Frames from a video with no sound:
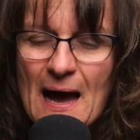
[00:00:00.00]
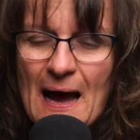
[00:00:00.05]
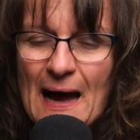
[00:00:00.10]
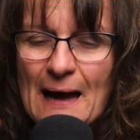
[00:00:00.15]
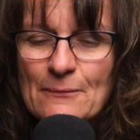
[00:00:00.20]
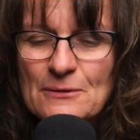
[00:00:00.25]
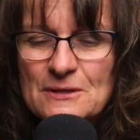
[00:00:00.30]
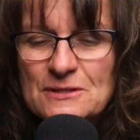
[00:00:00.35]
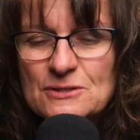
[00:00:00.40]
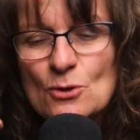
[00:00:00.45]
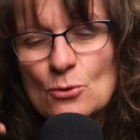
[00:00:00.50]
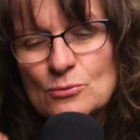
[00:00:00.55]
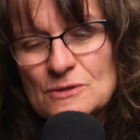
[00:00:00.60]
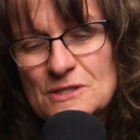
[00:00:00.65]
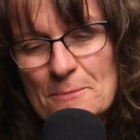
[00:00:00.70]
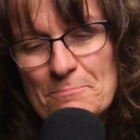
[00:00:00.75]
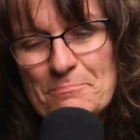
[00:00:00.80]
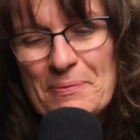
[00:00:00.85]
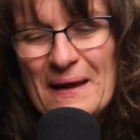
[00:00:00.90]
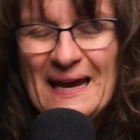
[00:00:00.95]
I was
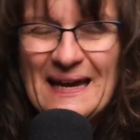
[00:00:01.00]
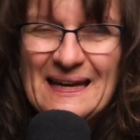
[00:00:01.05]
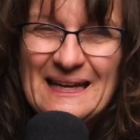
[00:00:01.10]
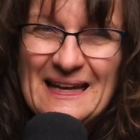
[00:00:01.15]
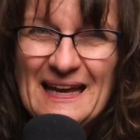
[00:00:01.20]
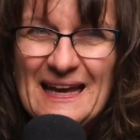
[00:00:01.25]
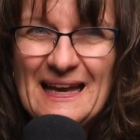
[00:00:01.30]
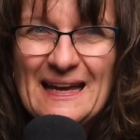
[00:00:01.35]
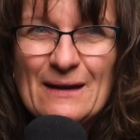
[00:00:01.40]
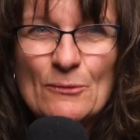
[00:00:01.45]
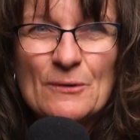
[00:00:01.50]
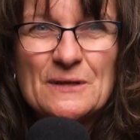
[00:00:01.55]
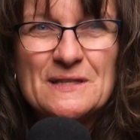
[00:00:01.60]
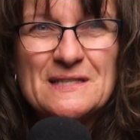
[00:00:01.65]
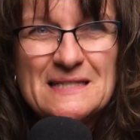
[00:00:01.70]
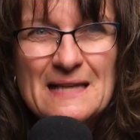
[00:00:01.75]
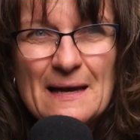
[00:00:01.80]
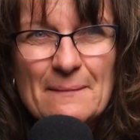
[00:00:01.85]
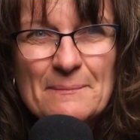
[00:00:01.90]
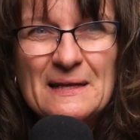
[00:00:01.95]
debating,
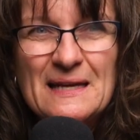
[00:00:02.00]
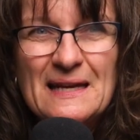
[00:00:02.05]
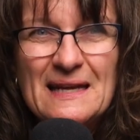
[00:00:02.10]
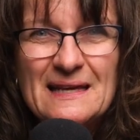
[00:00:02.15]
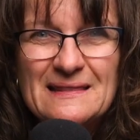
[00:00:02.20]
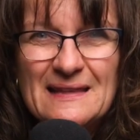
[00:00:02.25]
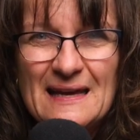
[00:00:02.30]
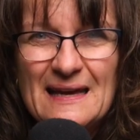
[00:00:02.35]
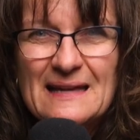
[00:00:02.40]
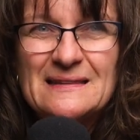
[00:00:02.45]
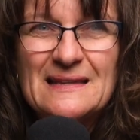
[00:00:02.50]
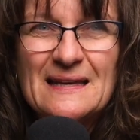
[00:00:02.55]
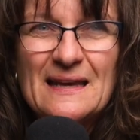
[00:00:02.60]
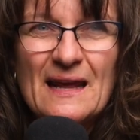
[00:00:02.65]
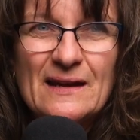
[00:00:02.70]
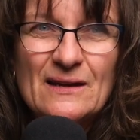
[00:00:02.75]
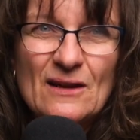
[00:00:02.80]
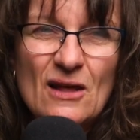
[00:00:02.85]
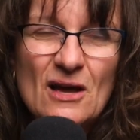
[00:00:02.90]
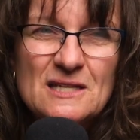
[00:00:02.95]
would somebody think that
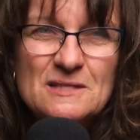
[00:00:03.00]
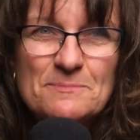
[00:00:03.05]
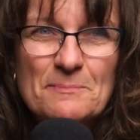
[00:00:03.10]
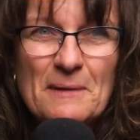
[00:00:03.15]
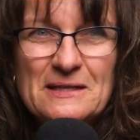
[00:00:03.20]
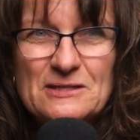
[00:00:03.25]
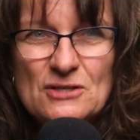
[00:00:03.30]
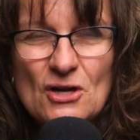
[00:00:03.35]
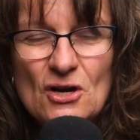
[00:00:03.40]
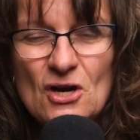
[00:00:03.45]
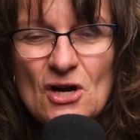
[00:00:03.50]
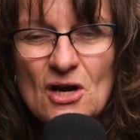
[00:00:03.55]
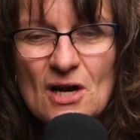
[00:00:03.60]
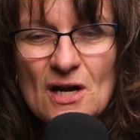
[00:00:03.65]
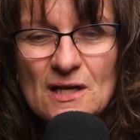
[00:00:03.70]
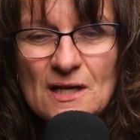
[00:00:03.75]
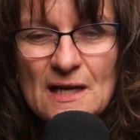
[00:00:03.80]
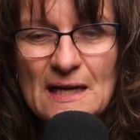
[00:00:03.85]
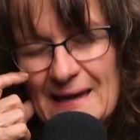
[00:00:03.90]
I'd lost my dog?